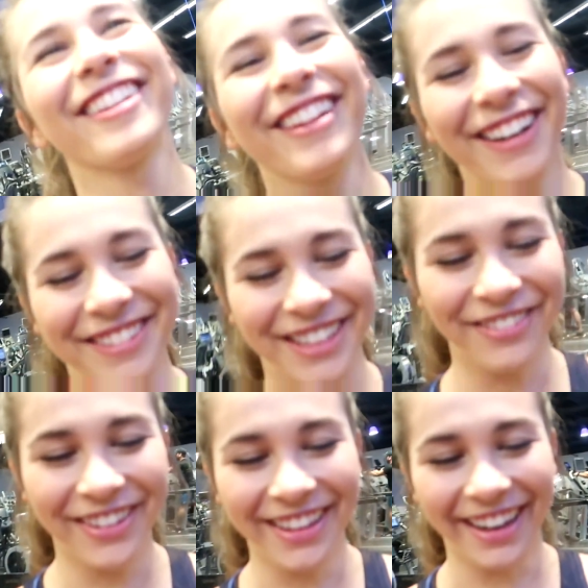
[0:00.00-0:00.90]
saw that on
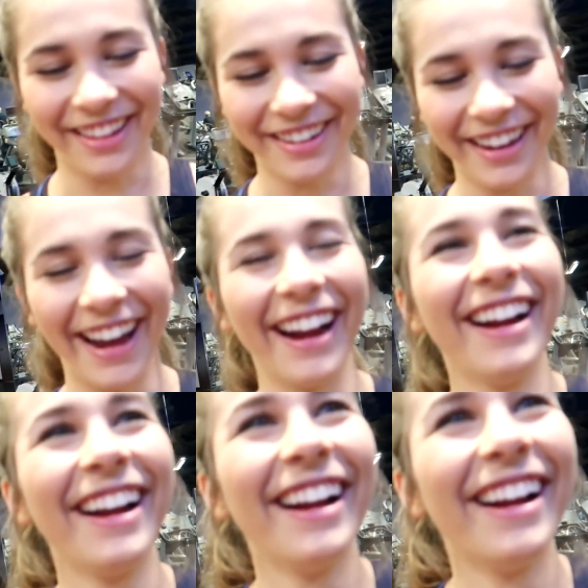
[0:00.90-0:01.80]
TV the other day.
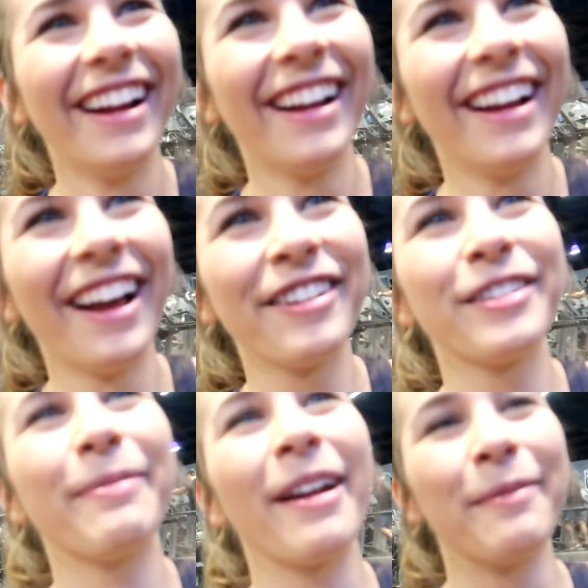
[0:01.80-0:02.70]
It was
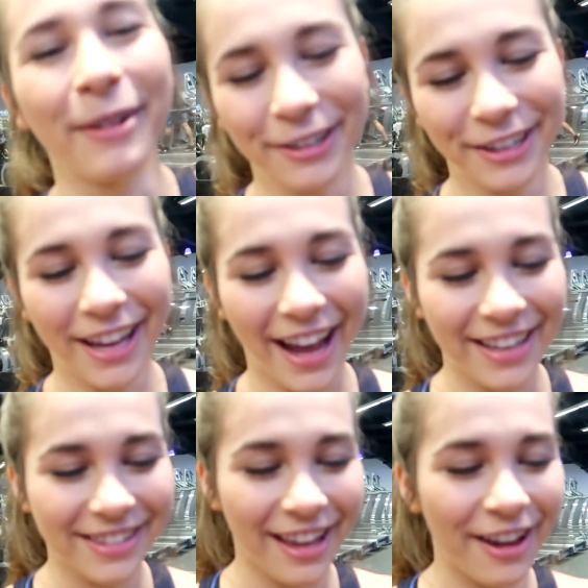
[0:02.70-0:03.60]
about a murder
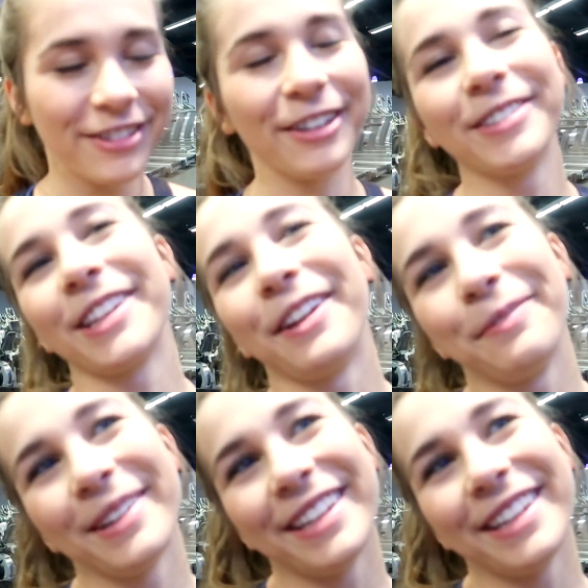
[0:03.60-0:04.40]
case though, so it was a little bit